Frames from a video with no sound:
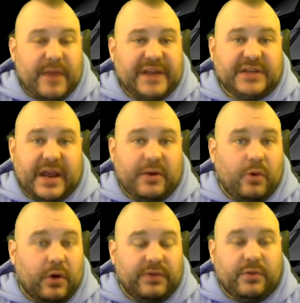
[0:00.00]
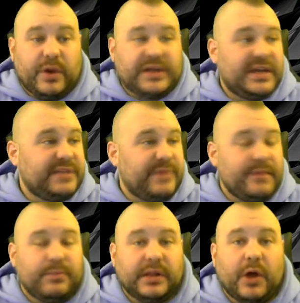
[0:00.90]
my channel on Twitch has
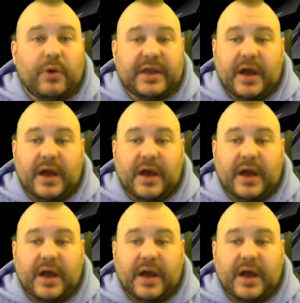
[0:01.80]
been blowing